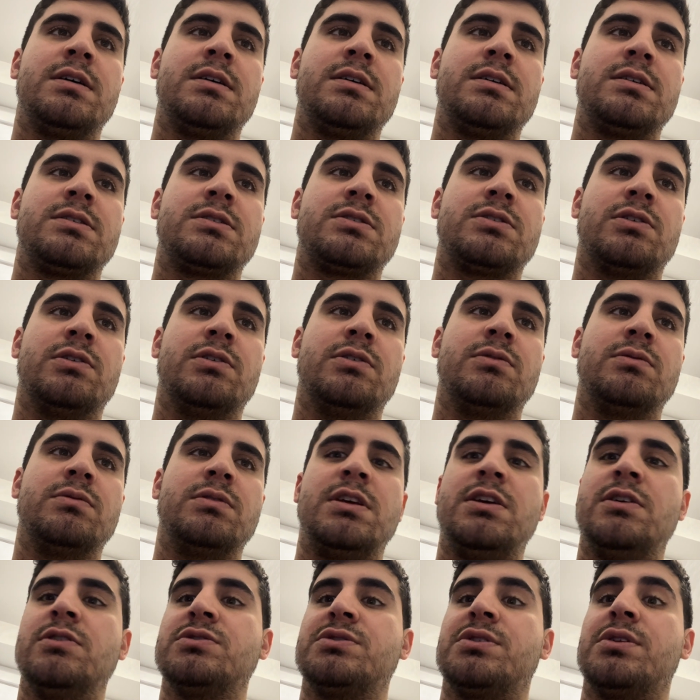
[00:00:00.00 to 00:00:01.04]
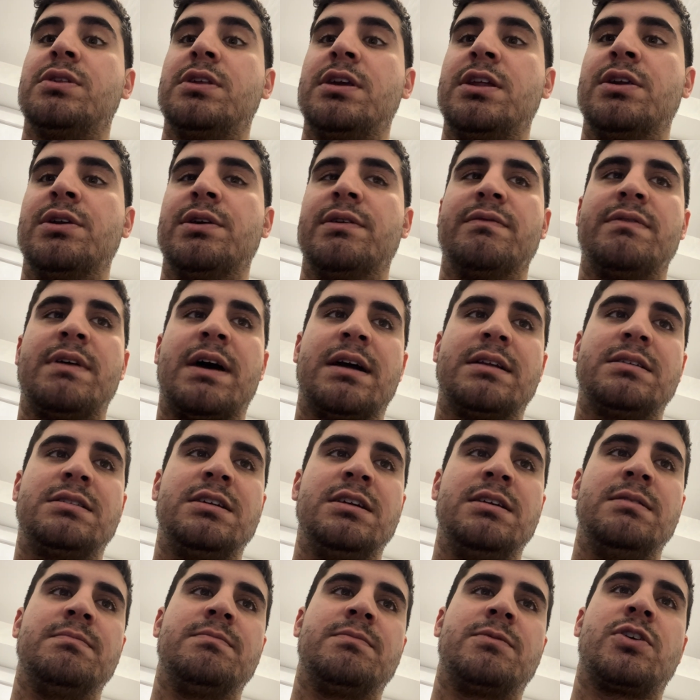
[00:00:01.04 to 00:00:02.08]
So Leo's the leader of that
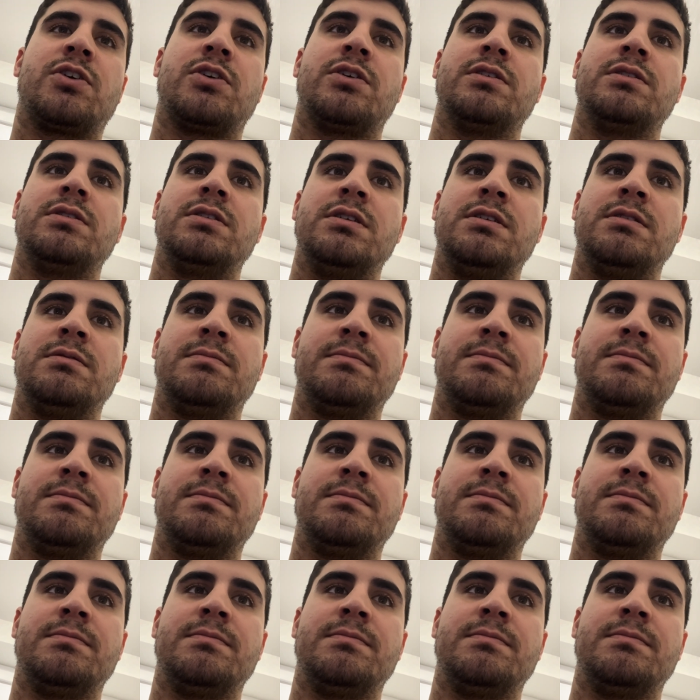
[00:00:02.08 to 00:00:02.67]
team currently.